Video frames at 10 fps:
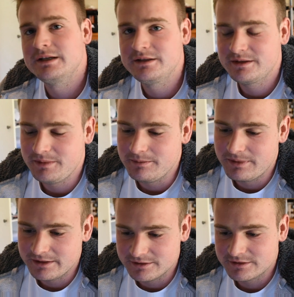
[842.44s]
tend to be
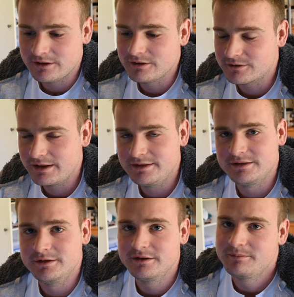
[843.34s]
better
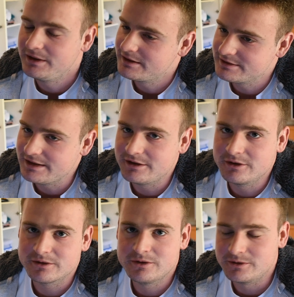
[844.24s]
tolerated because they
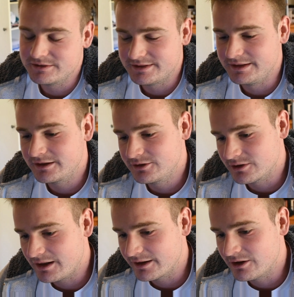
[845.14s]
don't cause the
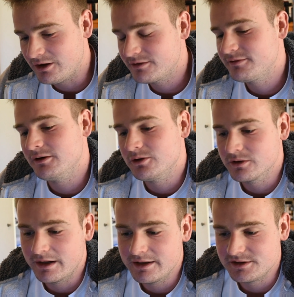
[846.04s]
dry cough
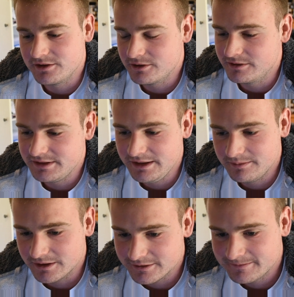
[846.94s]
or
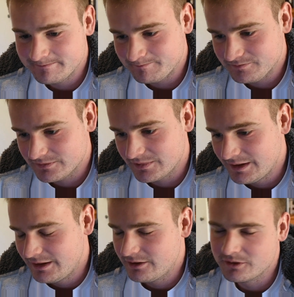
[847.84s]
angioedema,
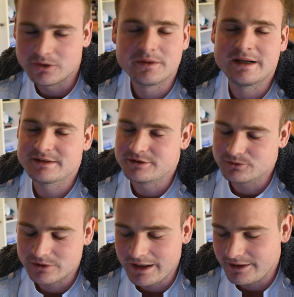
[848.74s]
though that's a
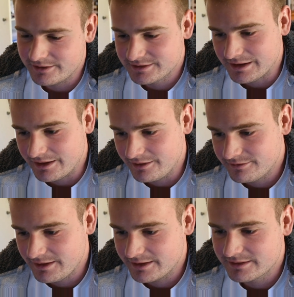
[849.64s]
rare side
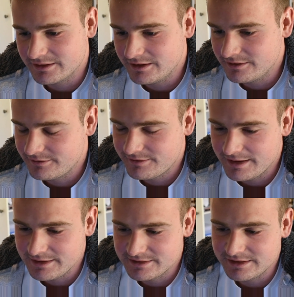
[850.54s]
effect of
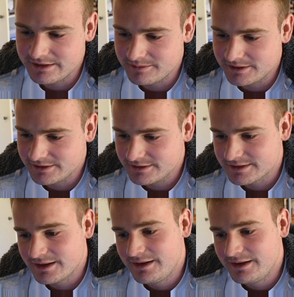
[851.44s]
ACE inhibitors.